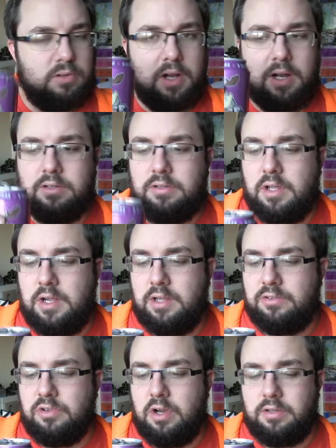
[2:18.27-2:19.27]
Right,
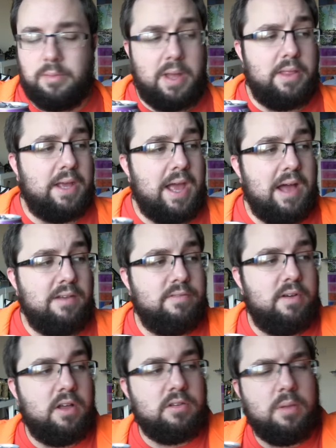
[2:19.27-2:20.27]
let's try some out of the can
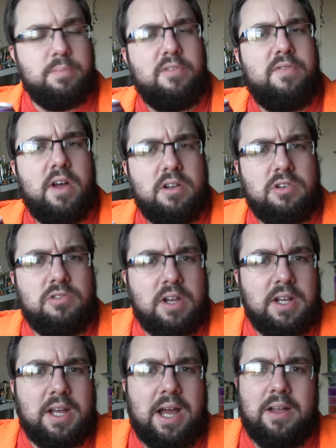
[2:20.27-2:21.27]
first. I prefer to
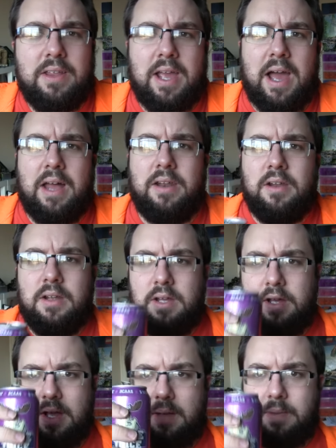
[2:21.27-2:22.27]
drink out of the can,
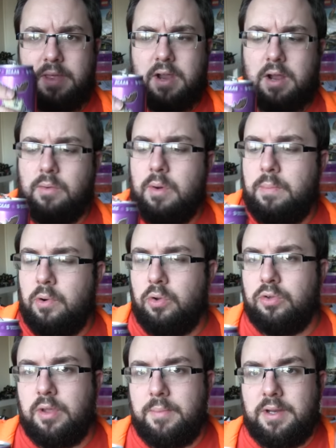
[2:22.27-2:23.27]
but then I will pour
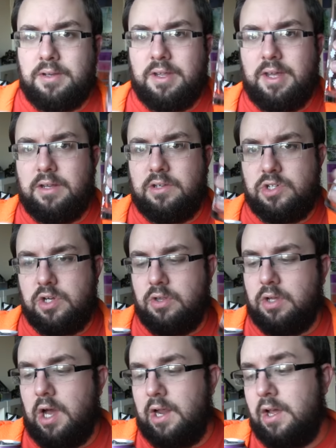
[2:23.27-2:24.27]
some into here to show
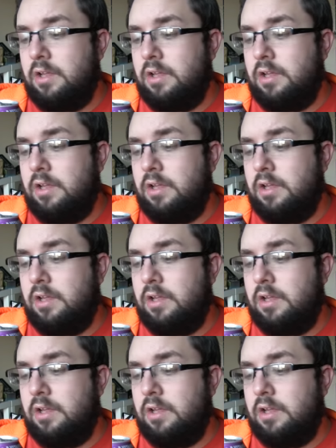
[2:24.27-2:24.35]
the colour.